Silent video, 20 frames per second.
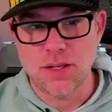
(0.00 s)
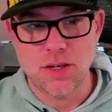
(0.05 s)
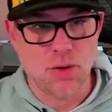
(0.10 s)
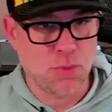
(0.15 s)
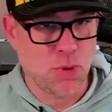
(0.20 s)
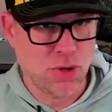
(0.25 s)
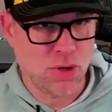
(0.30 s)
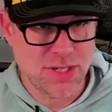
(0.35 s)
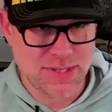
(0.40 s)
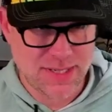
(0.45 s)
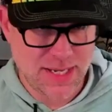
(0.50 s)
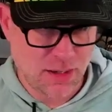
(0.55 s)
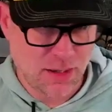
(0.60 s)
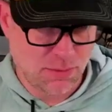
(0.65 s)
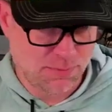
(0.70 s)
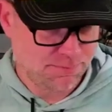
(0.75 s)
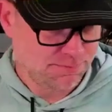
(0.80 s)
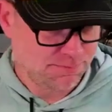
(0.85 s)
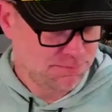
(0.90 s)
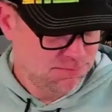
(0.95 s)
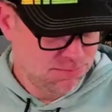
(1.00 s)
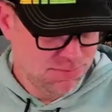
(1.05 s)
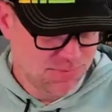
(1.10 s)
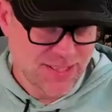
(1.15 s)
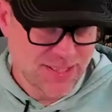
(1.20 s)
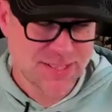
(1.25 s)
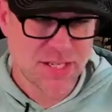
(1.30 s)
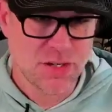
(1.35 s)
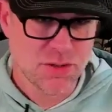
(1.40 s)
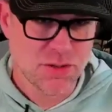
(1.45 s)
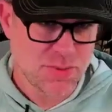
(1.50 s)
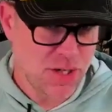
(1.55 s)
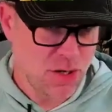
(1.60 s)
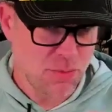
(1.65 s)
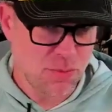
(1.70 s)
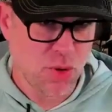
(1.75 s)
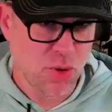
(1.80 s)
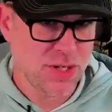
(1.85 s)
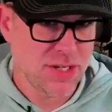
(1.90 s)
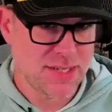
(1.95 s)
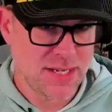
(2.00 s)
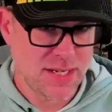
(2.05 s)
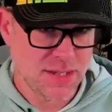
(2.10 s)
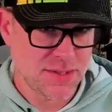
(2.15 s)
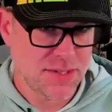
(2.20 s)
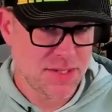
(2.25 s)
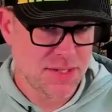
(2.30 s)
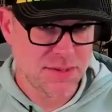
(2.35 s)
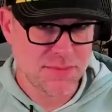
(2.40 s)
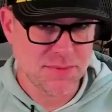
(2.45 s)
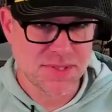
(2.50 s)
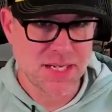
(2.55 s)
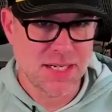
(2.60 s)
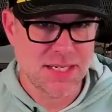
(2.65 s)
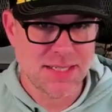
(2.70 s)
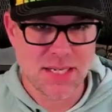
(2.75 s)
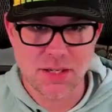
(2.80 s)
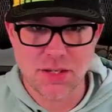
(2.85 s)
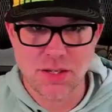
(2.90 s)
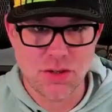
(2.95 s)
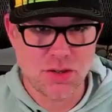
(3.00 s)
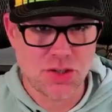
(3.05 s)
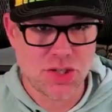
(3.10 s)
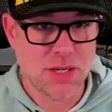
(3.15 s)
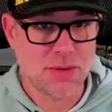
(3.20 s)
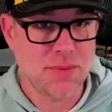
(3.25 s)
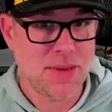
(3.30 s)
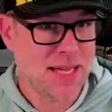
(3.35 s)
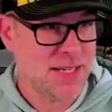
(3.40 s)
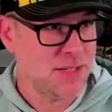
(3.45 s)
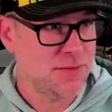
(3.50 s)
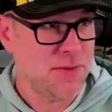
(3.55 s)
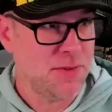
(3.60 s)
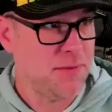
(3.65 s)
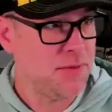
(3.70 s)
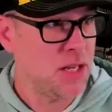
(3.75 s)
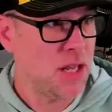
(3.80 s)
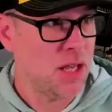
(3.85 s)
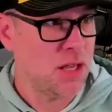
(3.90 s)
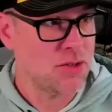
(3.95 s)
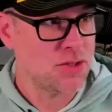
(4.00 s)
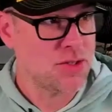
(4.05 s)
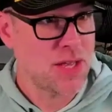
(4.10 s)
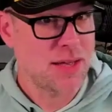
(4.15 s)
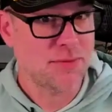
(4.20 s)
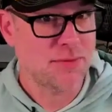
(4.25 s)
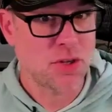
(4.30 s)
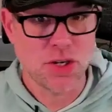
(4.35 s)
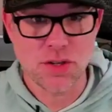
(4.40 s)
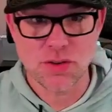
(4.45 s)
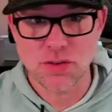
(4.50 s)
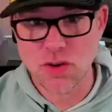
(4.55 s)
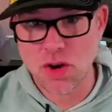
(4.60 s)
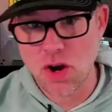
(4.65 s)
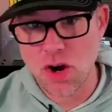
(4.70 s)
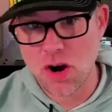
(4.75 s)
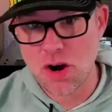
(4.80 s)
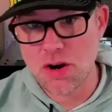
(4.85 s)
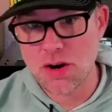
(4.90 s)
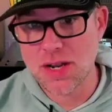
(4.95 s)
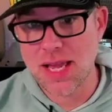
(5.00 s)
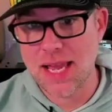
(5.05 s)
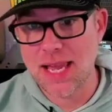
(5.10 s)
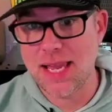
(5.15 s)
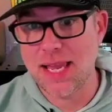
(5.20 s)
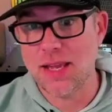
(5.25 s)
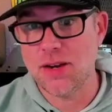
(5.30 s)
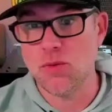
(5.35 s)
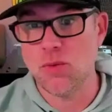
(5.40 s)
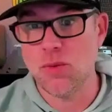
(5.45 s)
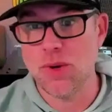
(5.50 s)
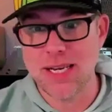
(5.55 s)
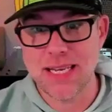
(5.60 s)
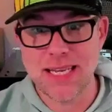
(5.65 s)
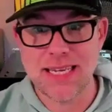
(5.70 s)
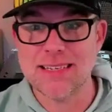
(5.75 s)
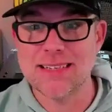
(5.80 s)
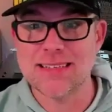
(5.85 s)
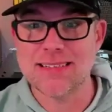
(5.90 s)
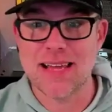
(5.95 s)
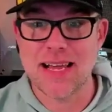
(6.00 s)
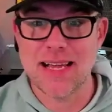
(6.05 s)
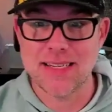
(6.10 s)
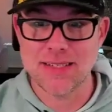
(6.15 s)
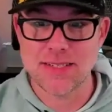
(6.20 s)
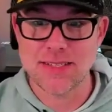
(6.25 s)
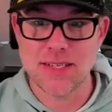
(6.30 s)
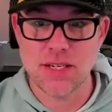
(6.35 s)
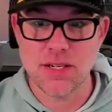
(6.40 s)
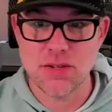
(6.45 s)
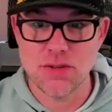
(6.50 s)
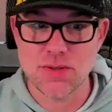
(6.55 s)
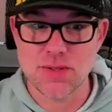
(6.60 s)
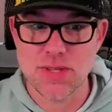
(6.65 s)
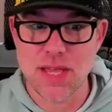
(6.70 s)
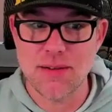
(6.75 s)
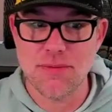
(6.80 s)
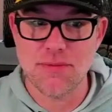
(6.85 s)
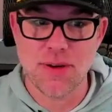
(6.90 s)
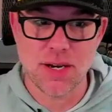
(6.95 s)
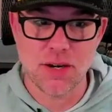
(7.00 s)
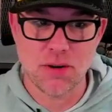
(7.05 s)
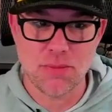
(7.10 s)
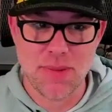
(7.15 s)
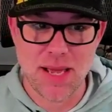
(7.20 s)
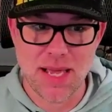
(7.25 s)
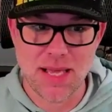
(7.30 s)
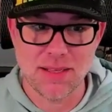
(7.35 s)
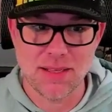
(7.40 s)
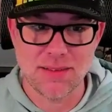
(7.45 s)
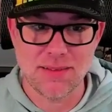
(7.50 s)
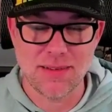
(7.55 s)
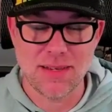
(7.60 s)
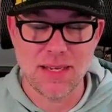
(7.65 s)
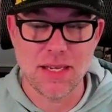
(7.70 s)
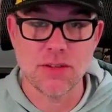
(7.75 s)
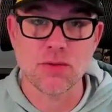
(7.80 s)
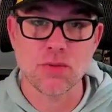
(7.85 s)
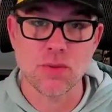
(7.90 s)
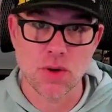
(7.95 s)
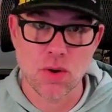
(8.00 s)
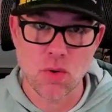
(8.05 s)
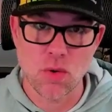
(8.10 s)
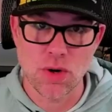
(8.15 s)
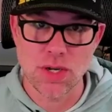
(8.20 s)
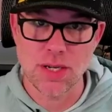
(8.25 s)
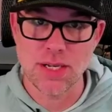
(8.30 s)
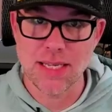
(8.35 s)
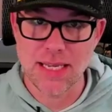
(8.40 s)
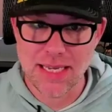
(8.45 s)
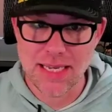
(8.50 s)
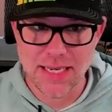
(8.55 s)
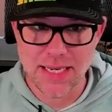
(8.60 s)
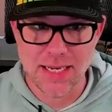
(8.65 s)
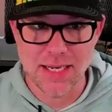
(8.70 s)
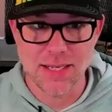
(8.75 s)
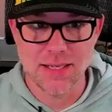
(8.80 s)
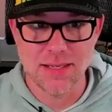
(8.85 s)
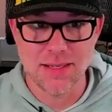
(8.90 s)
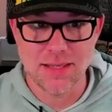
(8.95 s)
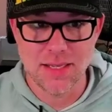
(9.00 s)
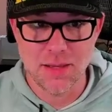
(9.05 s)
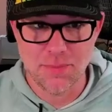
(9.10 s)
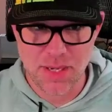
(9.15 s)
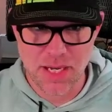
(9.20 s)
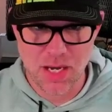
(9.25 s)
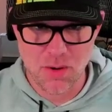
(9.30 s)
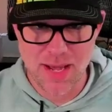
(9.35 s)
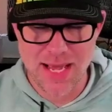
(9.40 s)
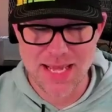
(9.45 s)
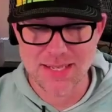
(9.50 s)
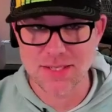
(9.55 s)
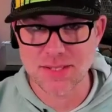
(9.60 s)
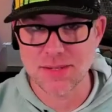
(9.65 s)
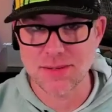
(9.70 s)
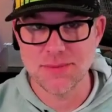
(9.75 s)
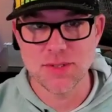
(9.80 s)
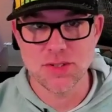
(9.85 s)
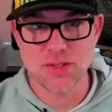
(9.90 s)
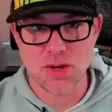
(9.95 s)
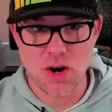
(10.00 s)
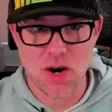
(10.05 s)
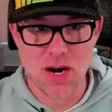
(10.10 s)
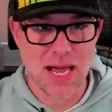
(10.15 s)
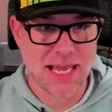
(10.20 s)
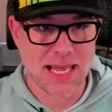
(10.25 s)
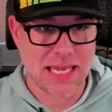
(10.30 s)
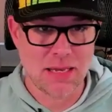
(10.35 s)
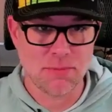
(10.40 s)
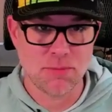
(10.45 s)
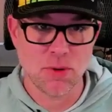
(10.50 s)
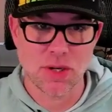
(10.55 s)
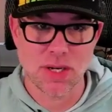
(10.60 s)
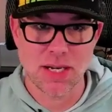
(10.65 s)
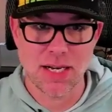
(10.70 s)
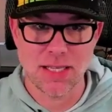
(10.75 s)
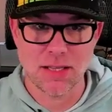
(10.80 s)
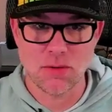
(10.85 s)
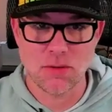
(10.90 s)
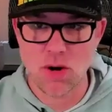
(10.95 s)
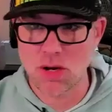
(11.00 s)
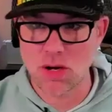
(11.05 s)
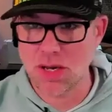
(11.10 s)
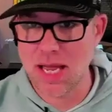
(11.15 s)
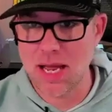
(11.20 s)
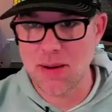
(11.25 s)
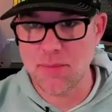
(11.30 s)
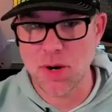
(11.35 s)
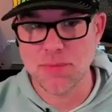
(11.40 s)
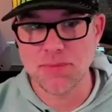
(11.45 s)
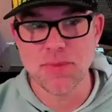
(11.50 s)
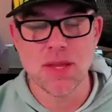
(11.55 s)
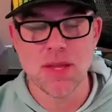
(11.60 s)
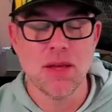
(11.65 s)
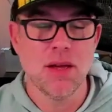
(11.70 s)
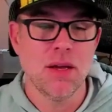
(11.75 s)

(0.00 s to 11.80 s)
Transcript: Your point of sale your point of sale system is going to tell you Jim has $50 left on his card, and when he decides to use that final balance, it's recorded in the POS. Sorry, I keep looking at the wrong camera.